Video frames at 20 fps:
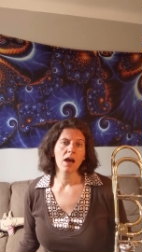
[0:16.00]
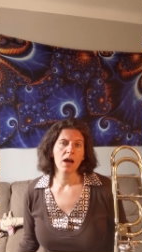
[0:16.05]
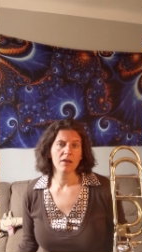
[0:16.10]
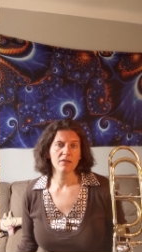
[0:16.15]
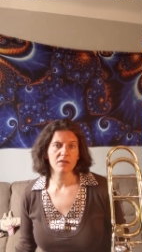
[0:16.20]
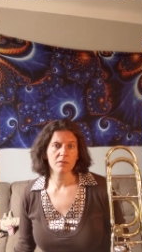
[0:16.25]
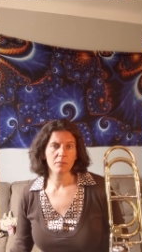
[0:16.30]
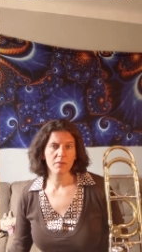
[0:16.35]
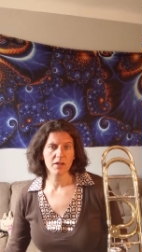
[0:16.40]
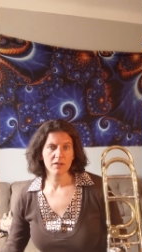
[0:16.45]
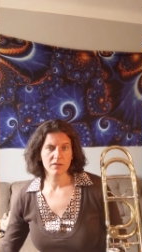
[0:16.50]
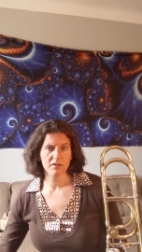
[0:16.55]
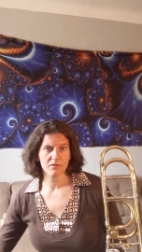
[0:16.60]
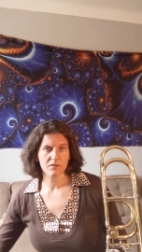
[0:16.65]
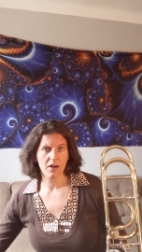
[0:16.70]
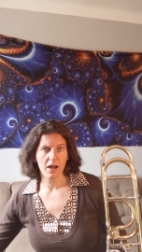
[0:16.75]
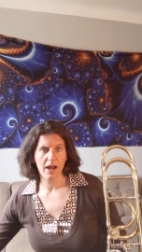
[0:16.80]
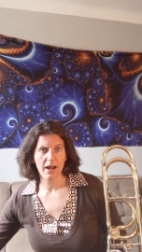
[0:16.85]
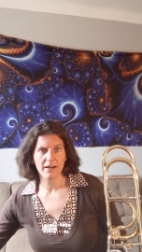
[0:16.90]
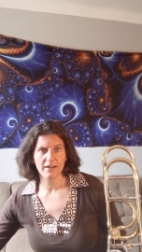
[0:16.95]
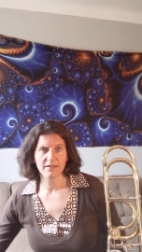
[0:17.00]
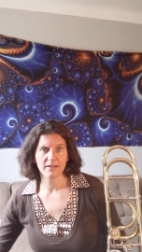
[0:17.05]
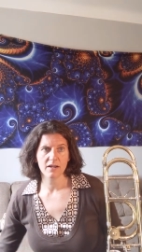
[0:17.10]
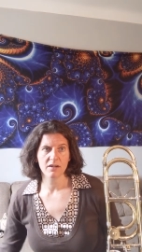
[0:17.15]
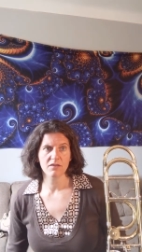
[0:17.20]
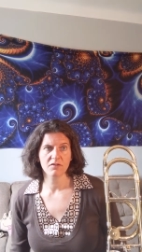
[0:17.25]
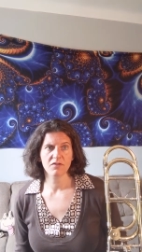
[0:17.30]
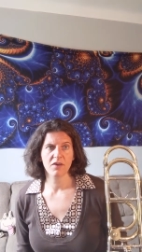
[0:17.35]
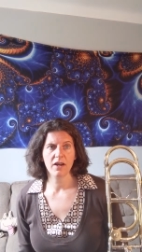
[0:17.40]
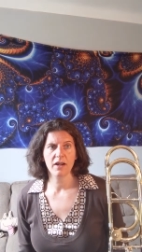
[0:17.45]
as a means of
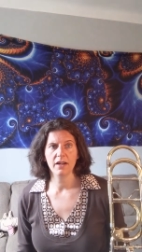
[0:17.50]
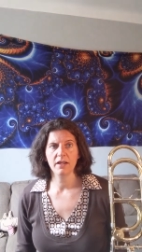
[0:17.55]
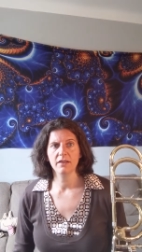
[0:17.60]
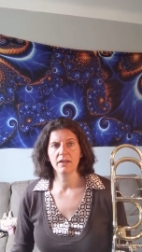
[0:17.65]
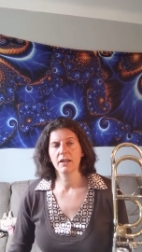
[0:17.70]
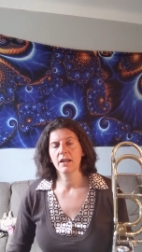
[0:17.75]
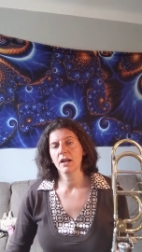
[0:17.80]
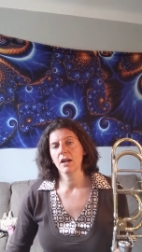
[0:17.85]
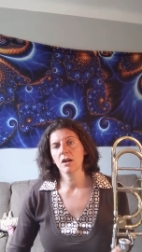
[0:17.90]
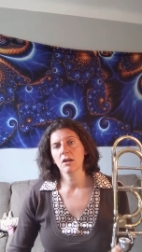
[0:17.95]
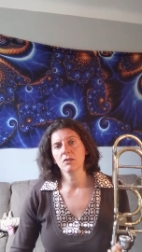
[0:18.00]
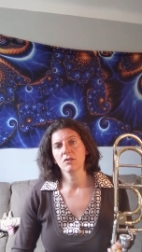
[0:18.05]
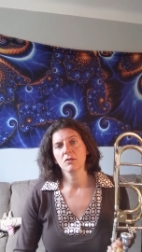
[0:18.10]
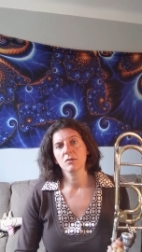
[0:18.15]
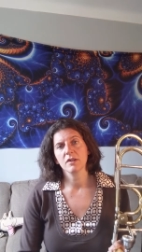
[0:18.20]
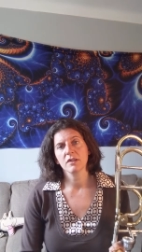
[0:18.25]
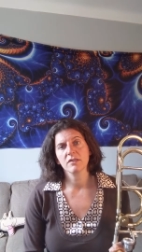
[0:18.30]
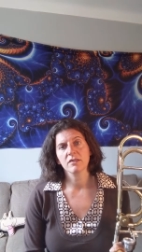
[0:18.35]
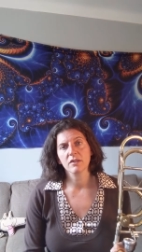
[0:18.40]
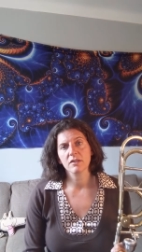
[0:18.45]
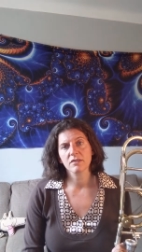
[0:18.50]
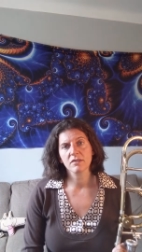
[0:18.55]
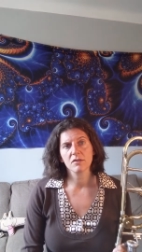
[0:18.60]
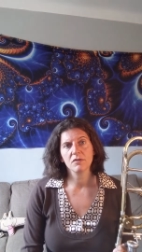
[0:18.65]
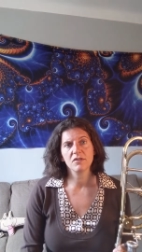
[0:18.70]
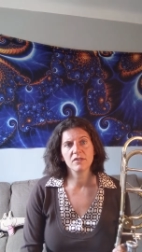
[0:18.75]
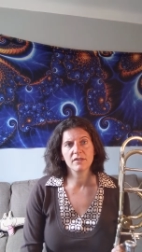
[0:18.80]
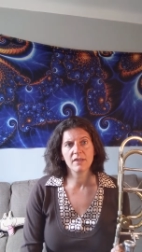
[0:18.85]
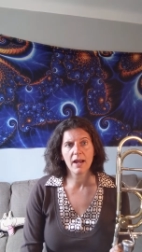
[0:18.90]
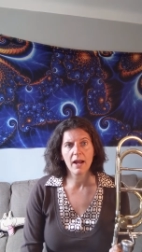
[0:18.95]
identifying the characteristics of
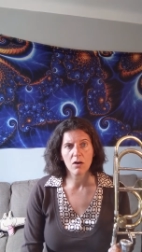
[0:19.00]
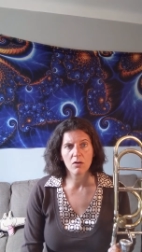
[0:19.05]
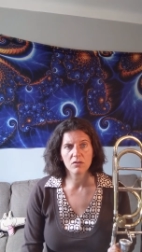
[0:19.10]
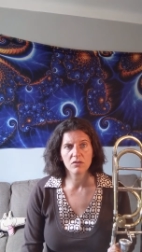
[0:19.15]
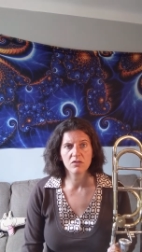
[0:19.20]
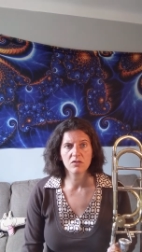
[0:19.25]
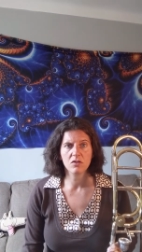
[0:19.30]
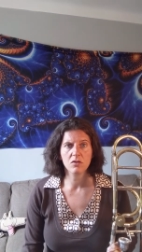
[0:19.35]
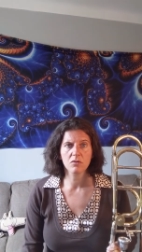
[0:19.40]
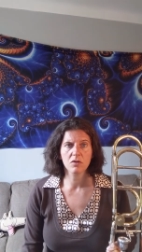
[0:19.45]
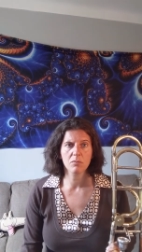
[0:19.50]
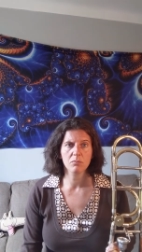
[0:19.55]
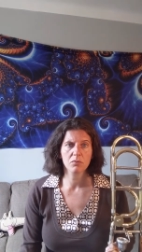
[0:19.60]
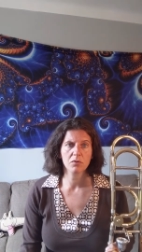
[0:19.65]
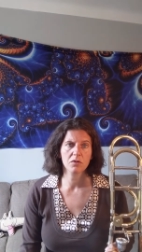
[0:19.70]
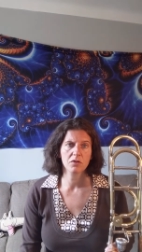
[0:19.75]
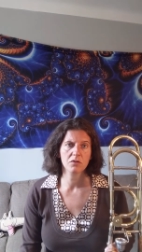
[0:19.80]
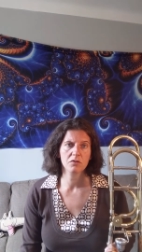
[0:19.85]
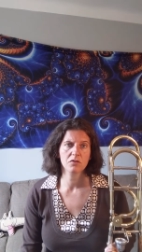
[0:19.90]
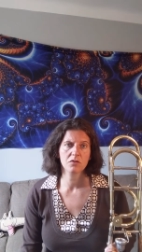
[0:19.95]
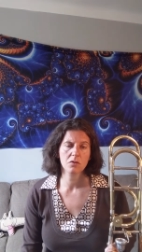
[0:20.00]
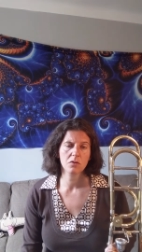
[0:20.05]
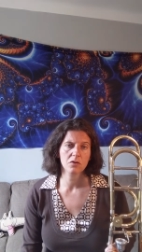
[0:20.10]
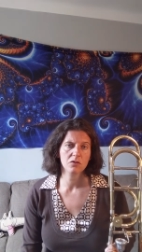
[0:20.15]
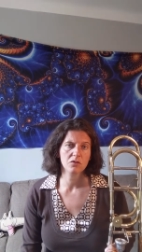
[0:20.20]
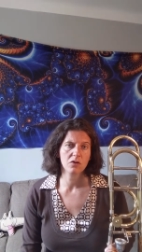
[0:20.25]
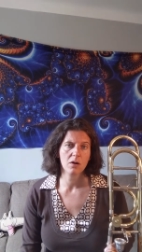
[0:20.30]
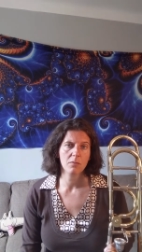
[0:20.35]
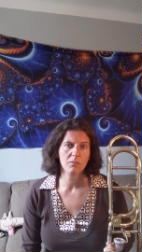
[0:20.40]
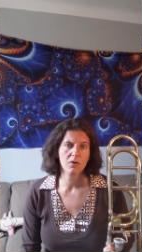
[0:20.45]
sounds you can produce through the
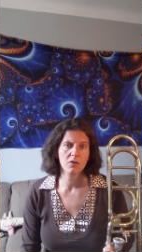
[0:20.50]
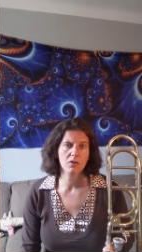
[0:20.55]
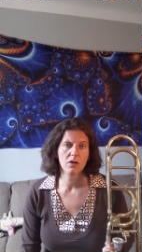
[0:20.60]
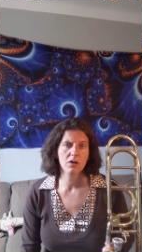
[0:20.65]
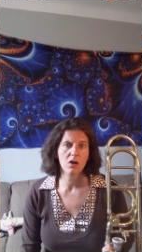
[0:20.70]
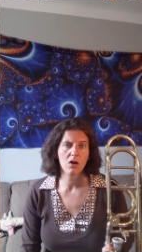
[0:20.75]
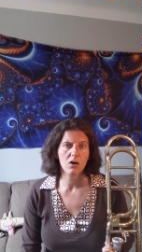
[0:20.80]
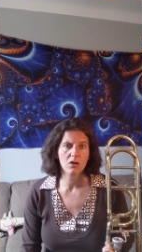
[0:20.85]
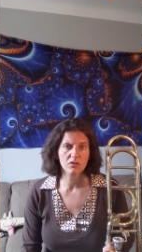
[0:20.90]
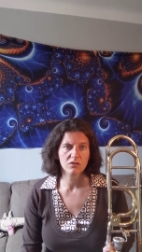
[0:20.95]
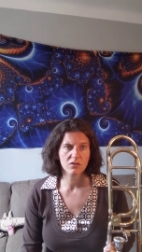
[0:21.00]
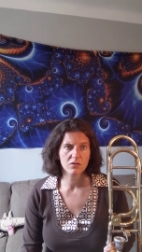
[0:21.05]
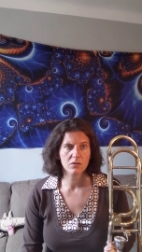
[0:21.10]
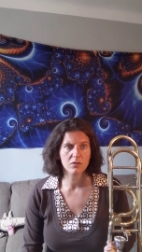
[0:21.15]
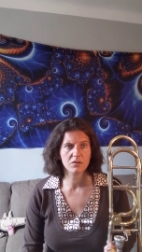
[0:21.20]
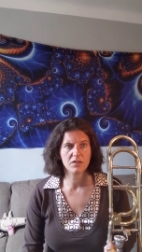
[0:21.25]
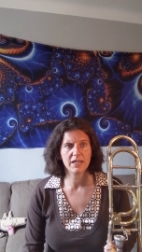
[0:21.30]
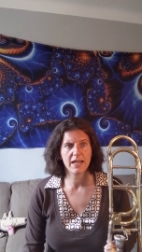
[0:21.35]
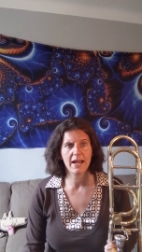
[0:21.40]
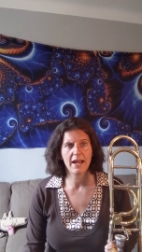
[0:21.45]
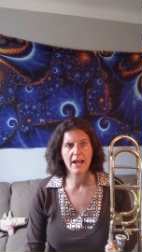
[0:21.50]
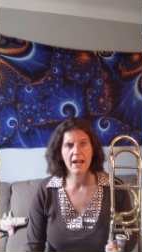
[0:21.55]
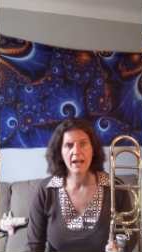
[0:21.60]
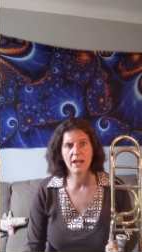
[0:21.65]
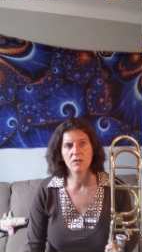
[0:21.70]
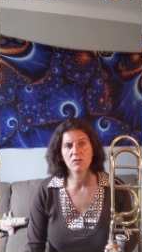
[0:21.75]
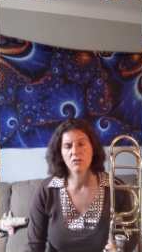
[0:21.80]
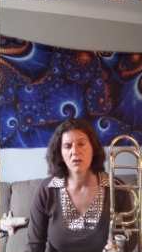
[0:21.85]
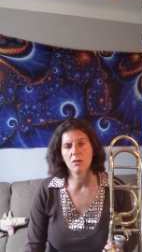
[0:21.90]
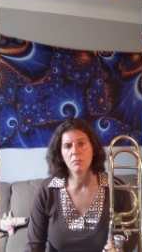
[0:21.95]
trombone and also to
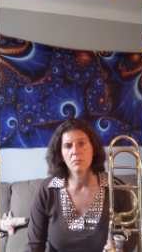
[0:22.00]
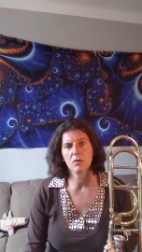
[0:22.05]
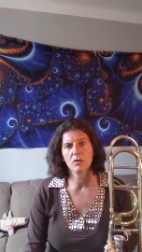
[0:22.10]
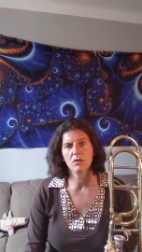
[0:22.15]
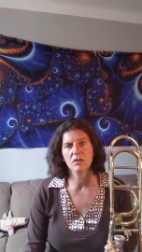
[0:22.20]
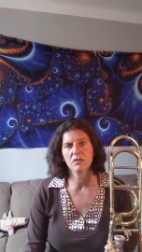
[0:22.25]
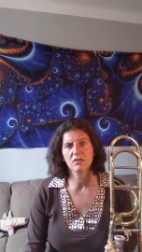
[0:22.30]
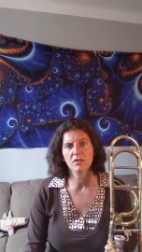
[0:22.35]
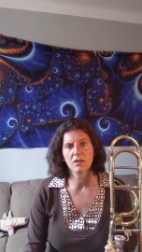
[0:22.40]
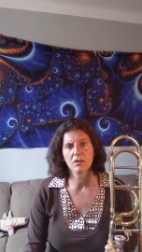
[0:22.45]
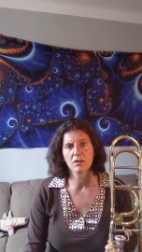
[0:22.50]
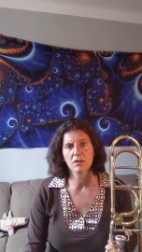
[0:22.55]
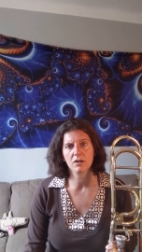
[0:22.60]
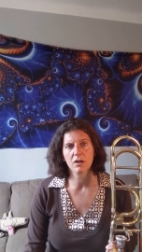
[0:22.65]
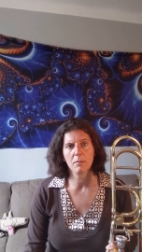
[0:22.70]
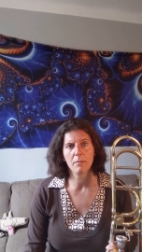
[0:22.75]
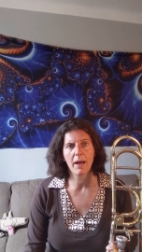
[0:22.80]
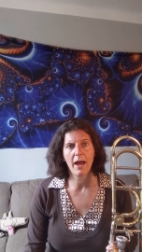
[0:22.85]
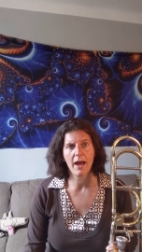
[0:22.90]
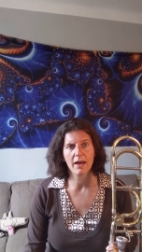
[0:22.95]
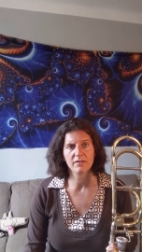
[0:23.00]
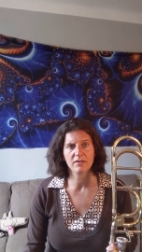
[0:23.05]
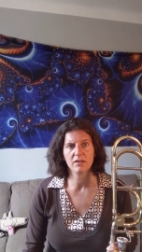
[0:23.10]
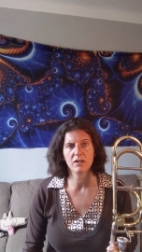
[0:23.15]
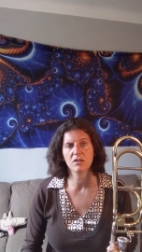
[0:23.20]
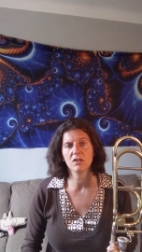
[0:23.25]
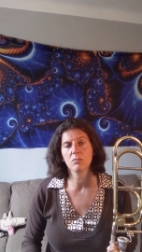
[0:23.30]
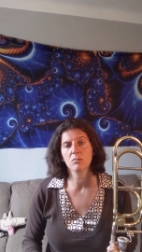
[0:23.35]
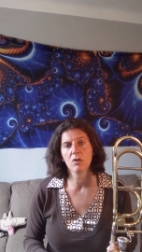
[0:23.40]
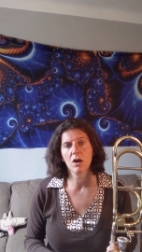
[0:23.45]
aid trombonists in their
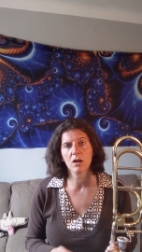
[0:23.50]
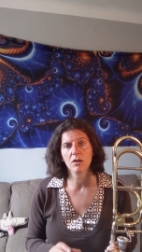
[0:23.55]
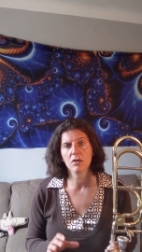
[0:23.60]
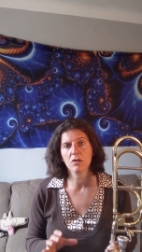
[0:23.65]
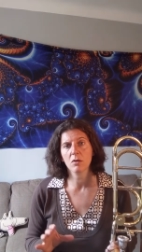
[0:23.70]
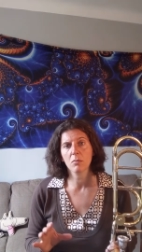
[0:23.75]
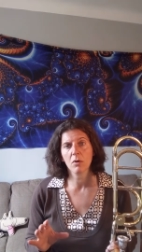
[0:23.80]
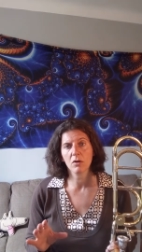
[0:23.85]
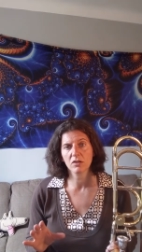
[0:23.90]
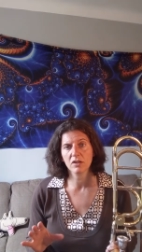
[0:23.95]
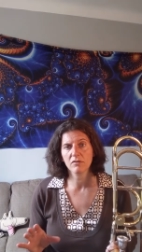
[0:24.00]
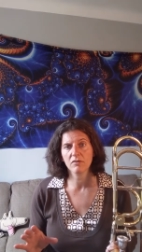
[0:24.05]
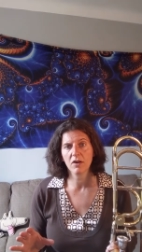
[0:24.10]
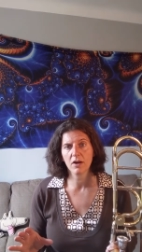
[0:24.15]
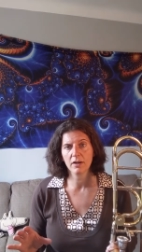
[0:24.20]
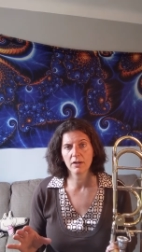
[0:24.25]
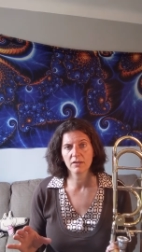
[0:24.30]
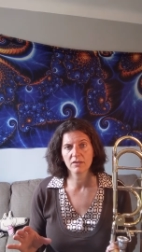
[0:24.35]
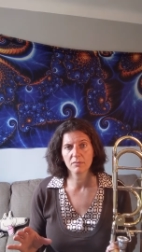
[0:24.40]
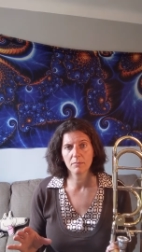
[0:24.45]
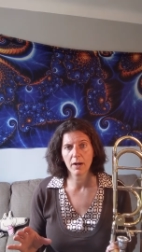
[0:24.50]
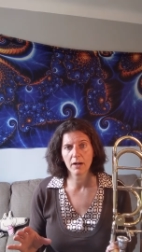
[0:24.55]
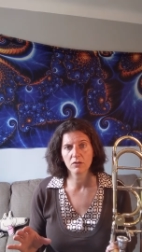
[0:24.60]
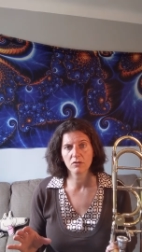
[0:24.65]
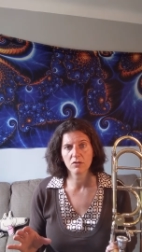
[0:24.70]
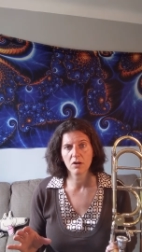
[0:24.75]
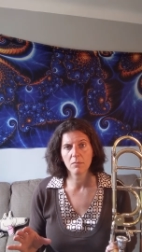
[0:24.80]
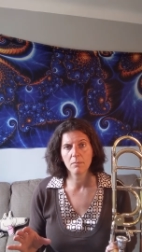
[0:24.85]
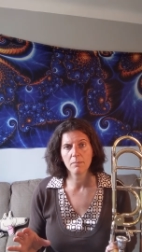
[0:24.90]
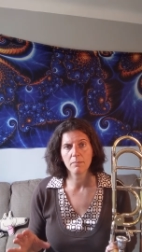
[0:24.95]
capacity to broaden their multiphonic
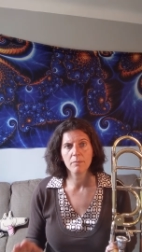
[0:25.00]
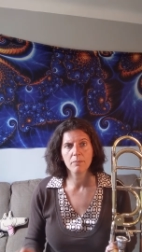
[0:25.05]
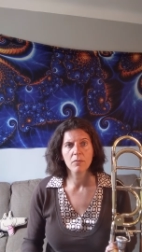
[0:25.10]
spectrum.